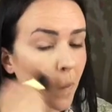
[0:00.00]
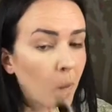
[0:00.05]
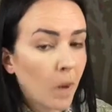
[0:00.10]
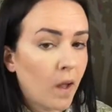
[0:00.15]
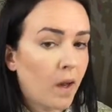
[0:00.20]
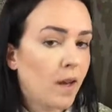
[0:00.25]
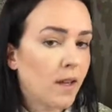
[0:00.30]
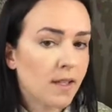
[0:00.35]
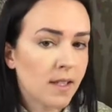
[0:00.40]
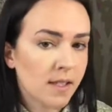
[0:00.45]

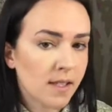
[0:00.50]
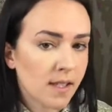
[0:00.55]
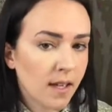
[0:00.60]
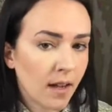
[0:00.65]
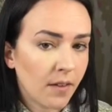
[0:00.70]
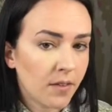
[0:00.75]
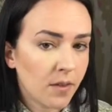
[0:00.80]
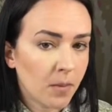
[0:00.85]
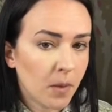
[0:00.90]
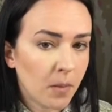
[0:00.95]
And it doesn't
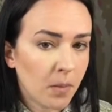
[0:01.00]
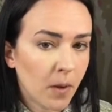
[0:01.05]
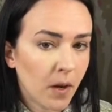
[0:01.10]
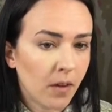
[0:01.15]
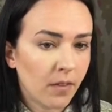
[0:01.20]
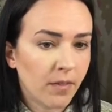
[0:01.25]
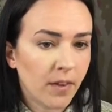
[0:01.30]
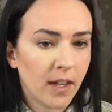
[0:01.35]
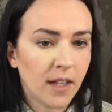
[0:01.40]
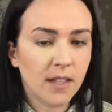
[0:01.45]
have to be
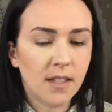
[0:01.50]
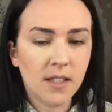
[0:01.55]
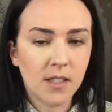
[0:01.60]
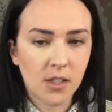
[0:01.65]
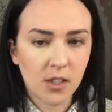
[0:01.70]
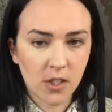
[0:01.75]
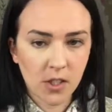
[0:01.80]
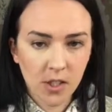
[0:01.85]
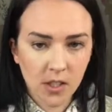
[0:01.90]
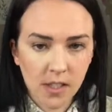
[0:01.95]
perfect,
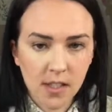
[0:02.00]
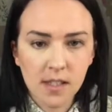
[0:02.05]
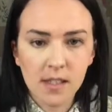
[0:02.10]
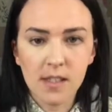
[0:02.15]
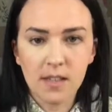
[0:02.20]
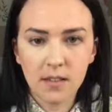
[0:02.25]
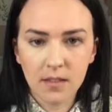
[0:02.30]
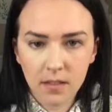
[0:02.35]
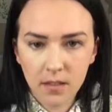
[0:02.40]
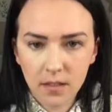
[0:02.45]
it's
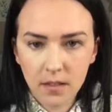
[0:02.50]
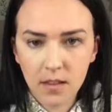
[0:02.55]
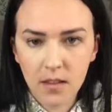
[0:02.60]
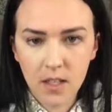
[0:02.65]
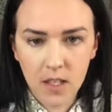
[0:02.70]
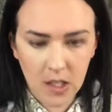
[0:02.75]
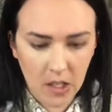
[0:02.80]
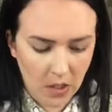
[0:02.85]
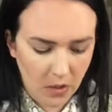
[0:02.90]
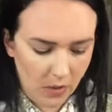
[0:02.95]
just,
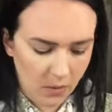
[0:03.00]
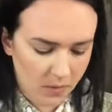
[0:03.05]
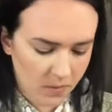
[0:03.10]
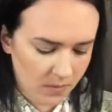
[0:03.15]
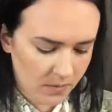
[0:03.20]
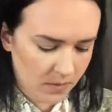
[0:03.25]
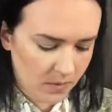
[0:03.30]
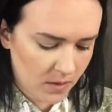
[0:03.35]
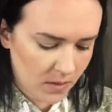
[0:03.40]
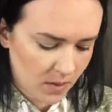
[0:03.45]
you know,
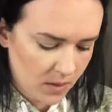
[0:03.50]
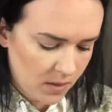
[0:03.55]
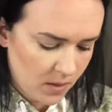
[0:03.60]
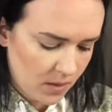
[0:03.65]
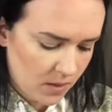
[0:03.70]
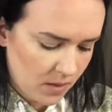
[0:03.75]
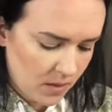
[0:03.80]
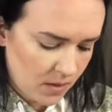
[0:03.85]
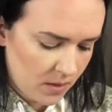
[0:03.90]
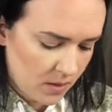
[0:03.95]

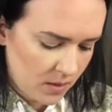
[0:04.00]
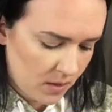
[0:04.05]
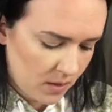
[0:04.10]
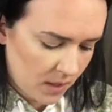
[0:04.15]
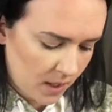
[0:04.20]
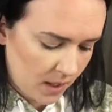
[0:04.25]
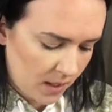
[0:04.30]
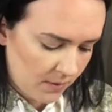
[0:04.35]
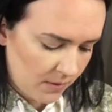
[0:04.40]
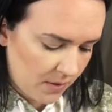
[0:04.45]

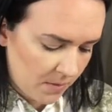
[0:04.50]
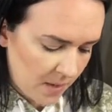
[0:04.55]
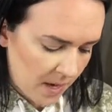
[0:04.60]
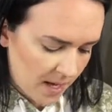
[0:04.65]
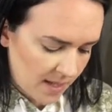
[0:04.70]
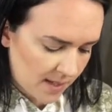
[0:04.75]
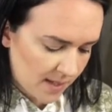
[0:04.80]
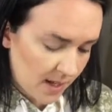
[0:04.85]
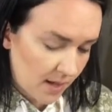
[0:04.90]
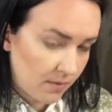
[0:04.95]
kind of a
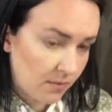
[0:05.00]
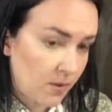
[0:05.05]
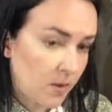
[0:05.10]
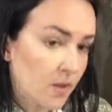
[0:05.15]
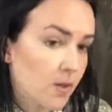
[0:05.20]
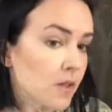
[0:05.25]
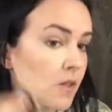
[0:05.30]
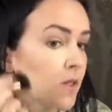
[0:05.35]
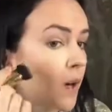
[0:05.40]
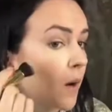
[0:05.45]
baseline for you
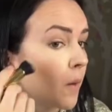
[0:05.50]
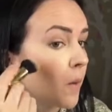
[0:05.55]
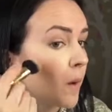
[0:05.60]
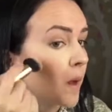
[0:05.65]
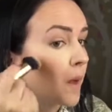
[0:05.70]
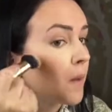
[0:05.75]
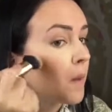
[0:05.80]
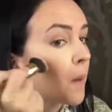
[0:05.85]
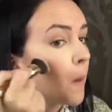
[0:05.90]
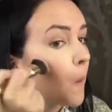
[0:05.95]
to start with.